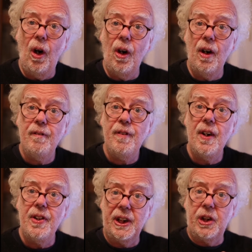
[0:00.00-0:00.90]
of
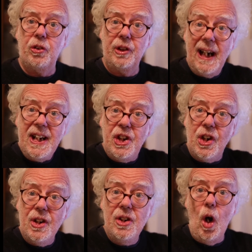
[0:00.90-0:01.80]
the
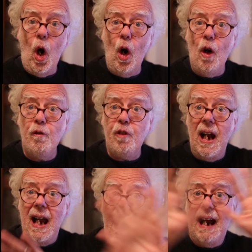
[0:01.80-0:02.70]
creation of
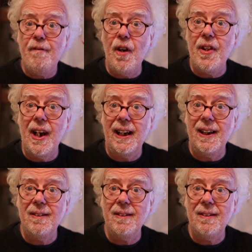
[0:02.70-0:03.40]
everything.